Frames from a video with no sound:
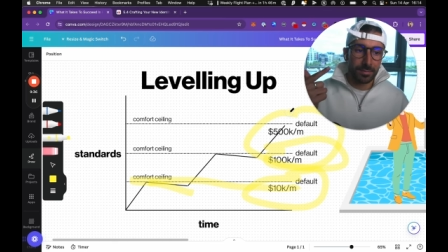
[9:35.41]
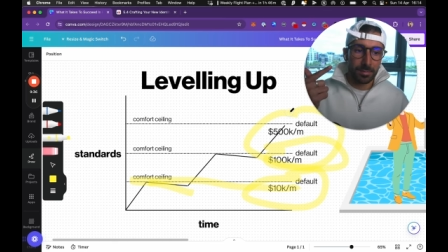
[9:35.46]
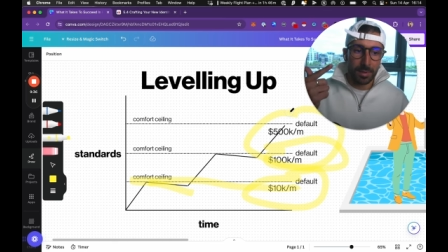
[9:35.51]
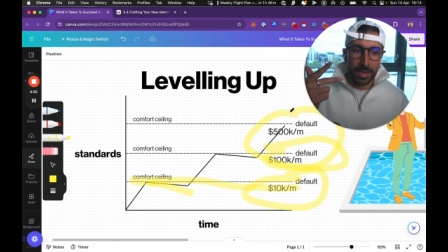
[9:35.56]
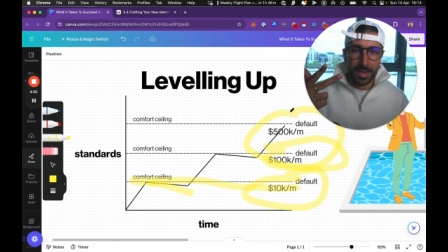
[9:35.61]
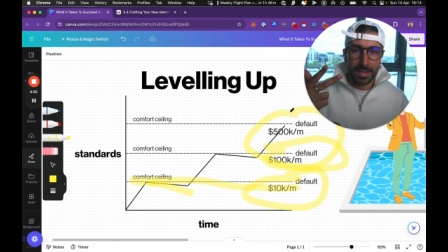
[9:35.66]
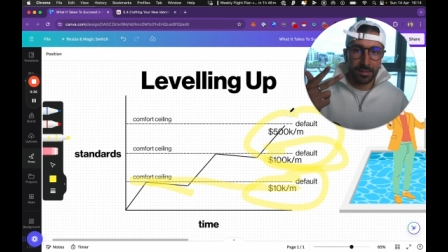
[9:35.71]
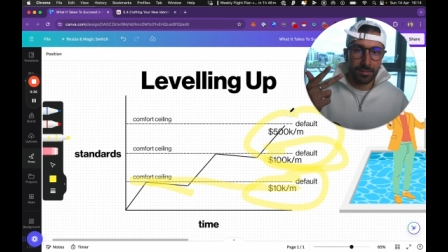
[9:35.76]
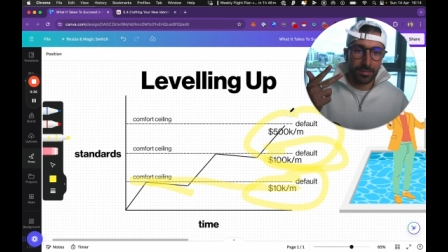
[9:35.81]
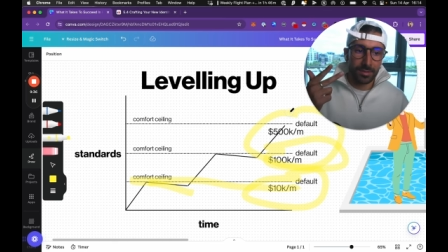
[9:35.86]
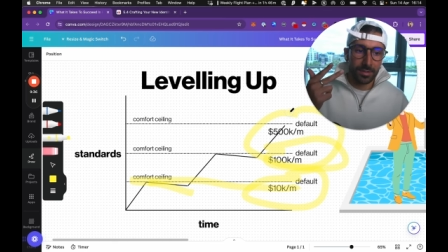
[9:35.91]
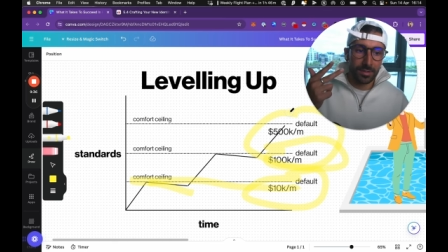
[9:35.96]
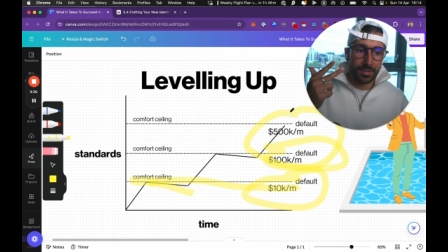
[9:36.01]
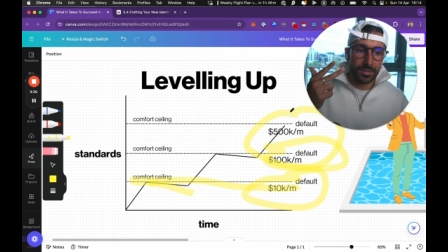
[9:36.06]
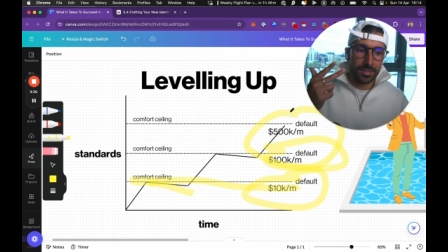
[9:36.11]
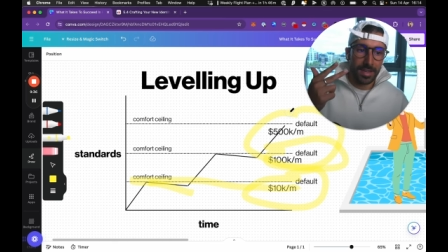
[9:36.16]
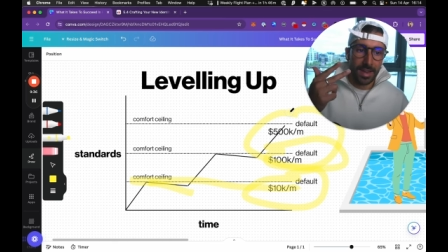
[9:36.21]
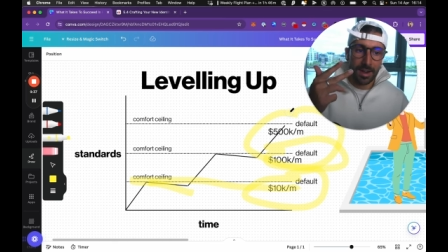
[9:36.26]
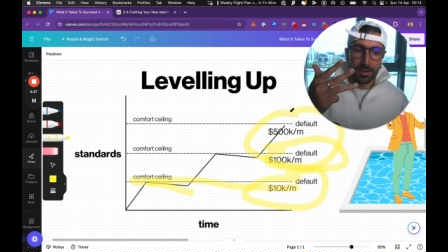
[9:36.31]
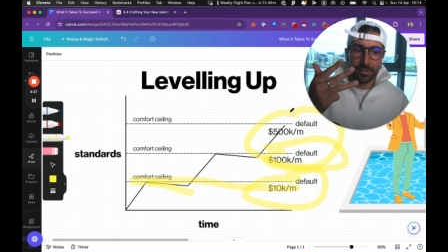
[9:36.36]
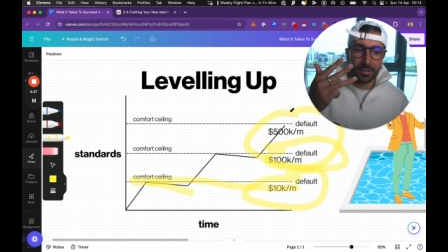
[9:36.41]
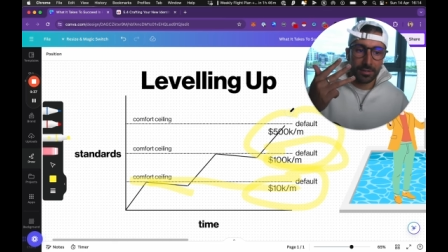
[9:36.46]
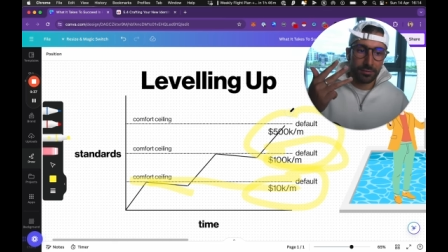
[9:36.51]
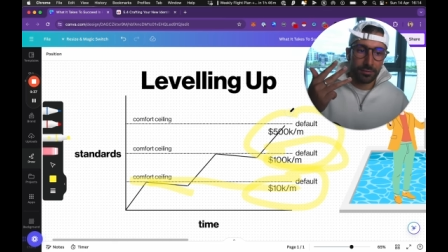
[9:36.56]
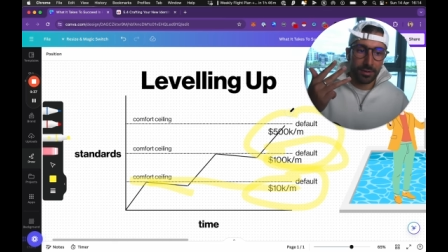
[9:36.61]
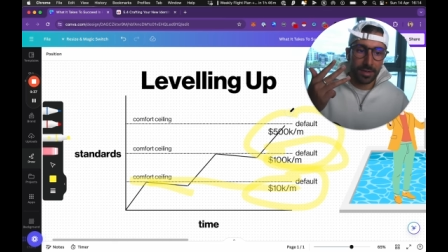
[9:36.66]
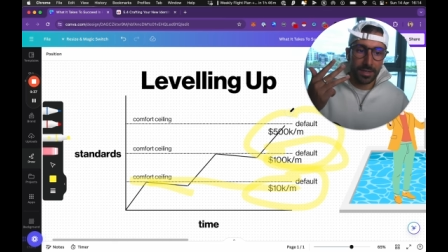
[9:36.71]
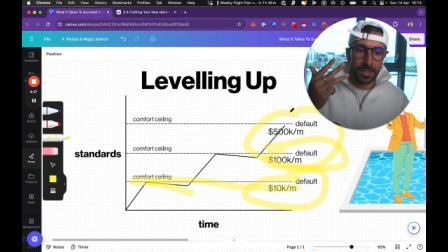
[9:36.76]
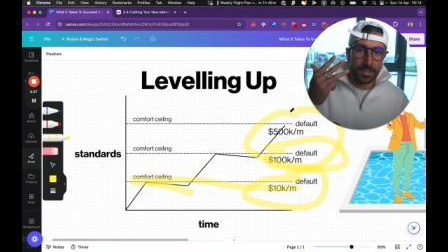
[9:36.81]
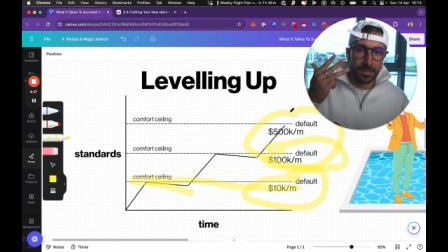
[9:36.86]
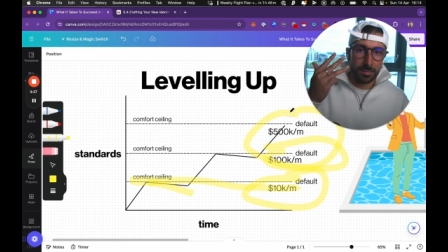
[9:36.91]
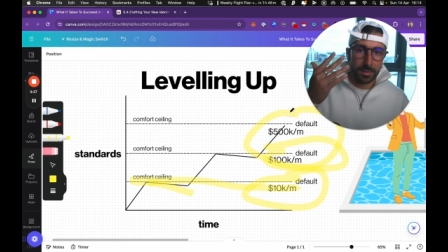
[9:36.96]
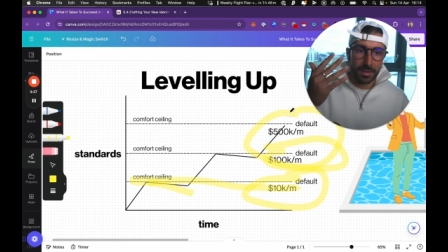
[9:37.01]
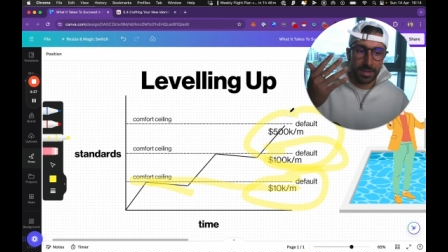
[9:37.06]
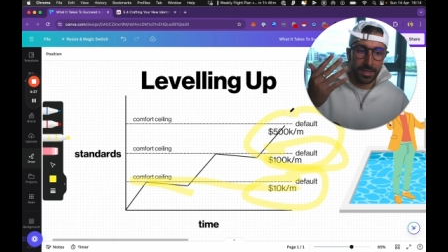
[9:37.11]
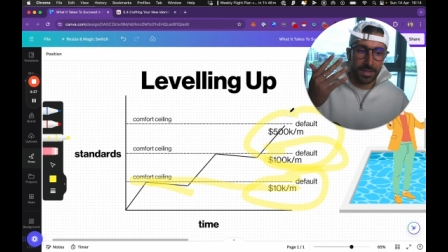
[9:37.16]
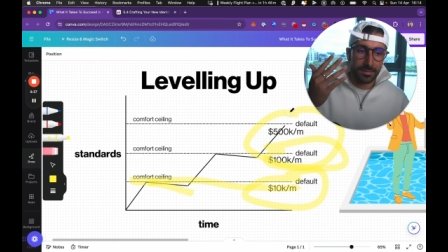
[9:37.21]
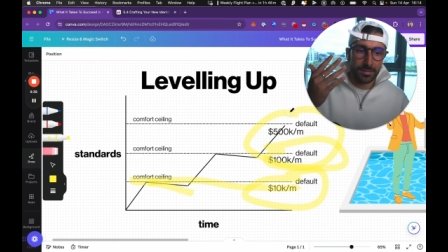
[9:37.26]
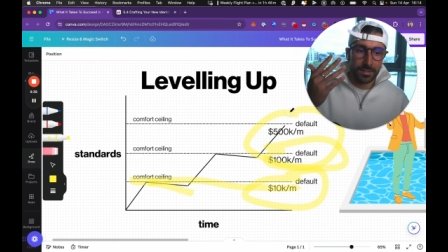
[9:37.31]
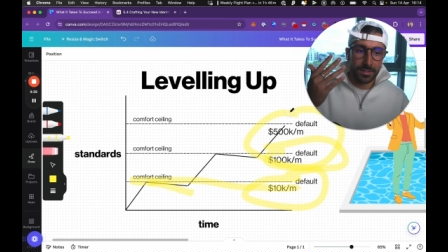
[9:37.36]
behaviors, character traits,
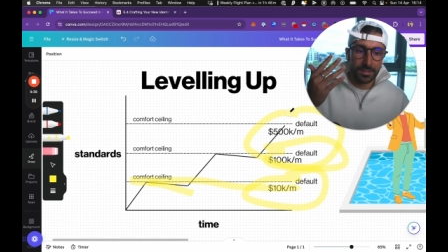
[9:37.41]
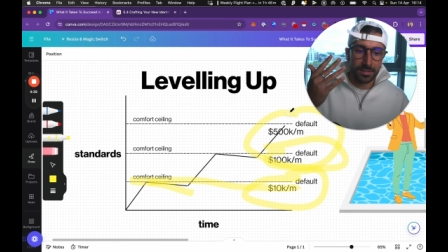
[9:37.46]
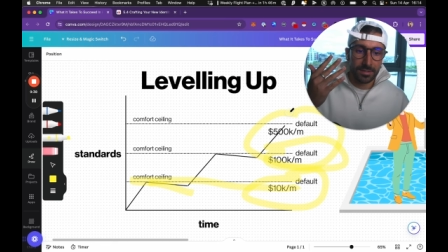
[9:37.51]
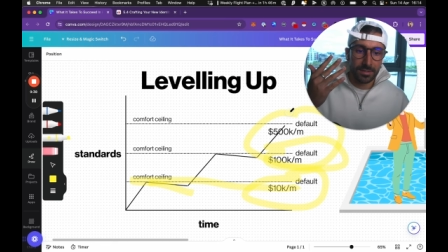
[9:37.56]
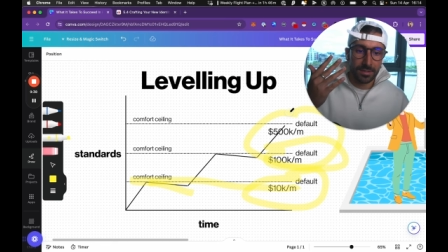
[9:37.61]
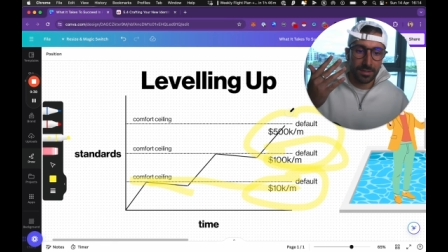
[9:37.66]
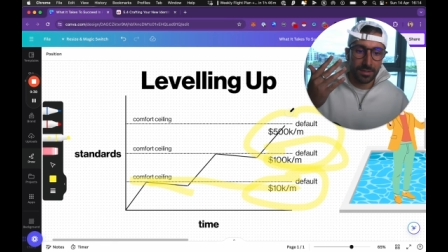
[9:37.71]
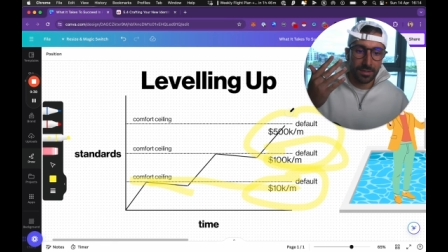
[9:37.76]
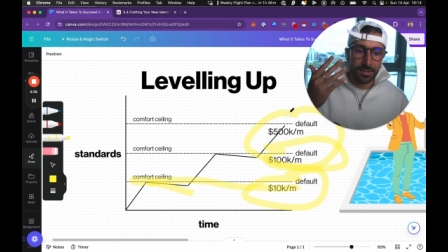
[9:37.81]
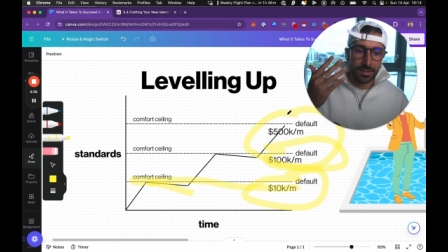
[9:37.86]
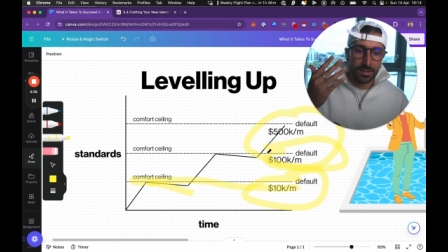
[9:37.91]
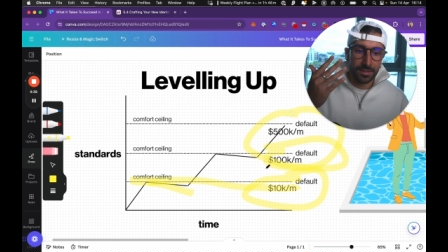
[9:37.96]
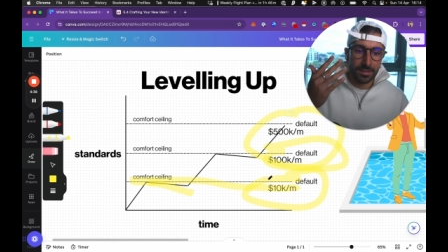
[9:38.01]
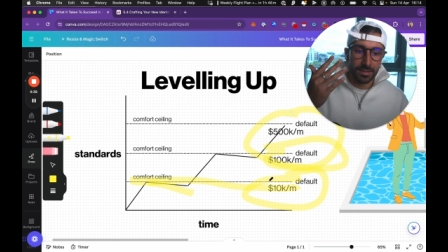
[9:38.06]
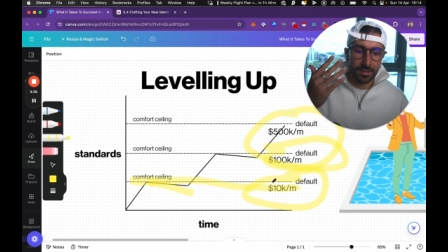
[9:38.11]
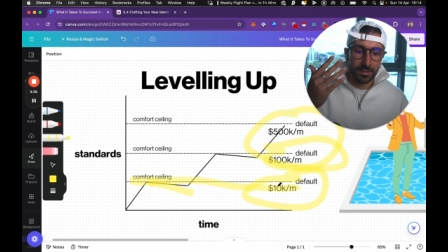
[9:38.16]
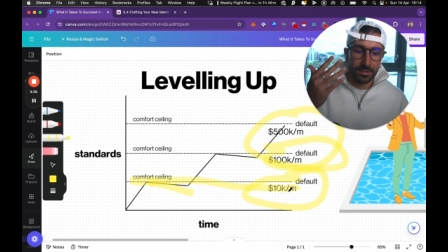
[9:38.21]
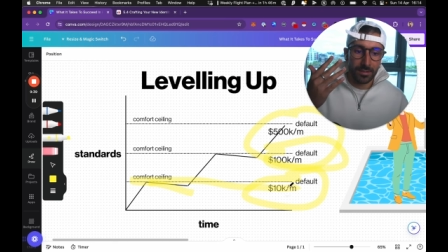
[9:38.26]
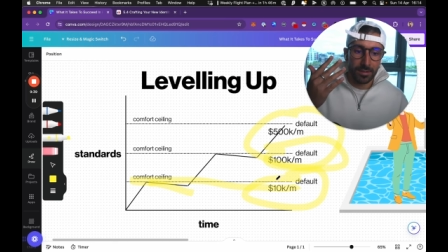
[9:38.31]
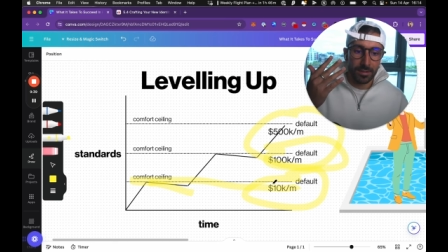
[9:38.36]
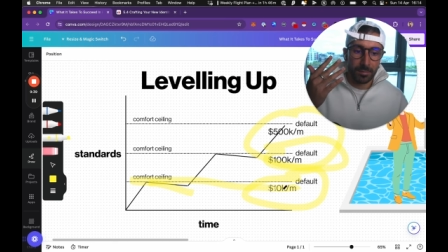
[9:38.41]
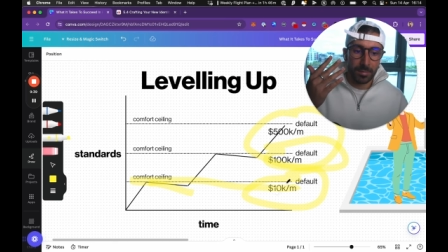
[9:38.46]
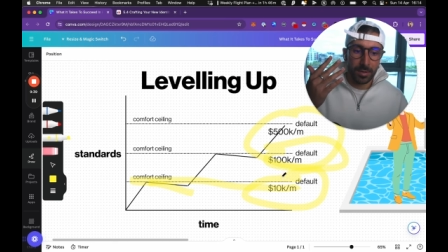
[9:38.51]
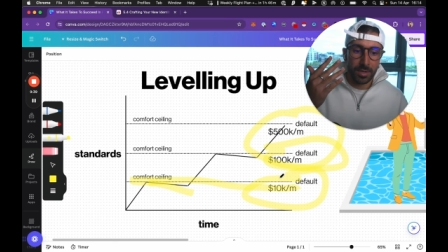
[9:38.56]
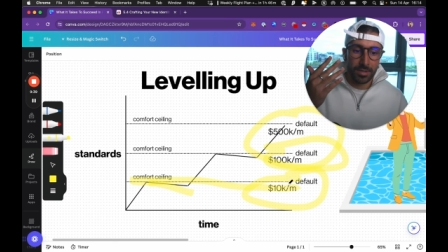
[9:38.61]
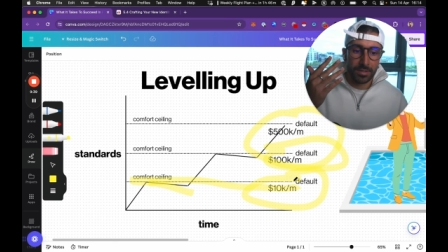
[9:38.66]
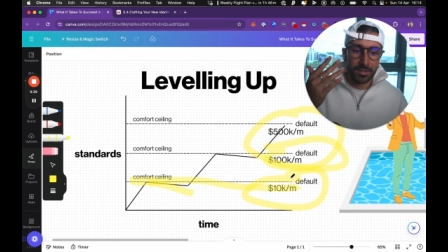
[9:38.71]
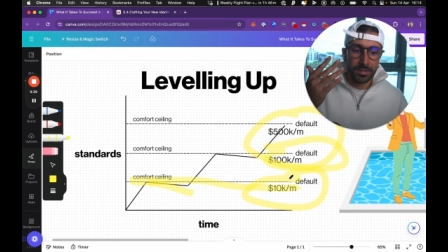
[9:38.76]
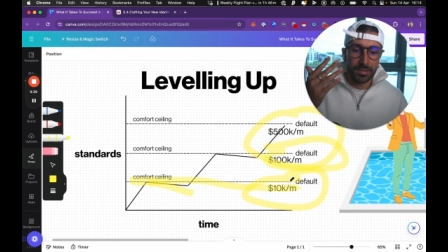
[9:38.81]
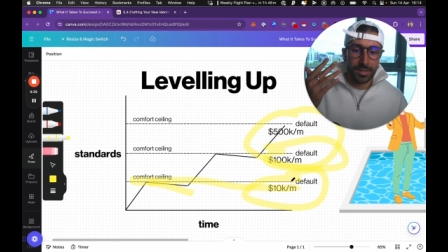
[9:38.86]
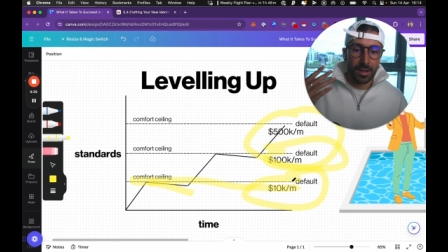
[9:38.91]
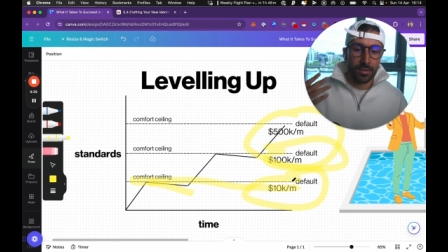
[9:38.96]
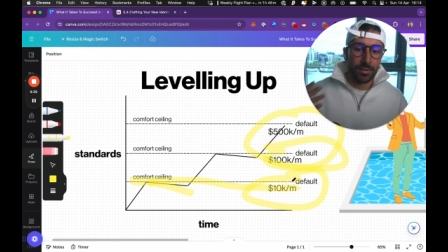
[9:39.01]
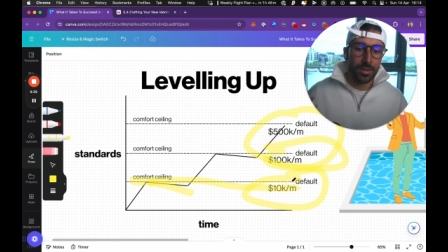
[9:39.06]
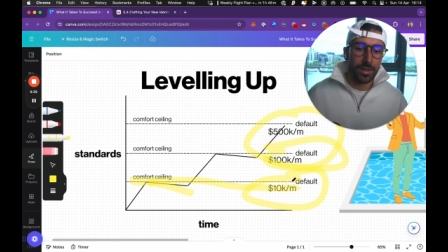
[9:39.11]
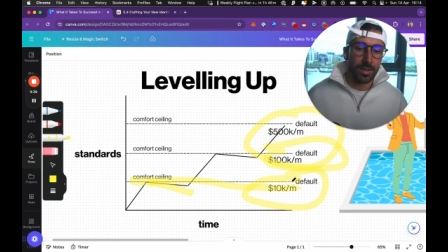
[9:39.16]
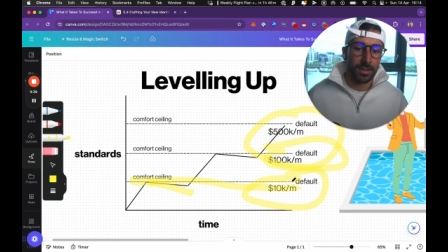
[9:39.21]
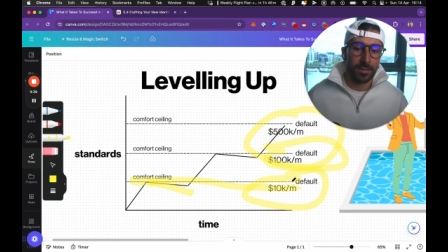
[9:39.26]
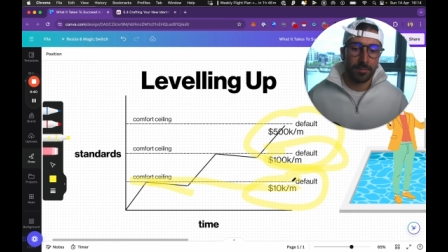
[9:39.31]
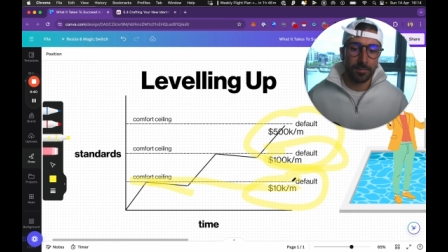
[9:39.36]
beliefs than the person down here.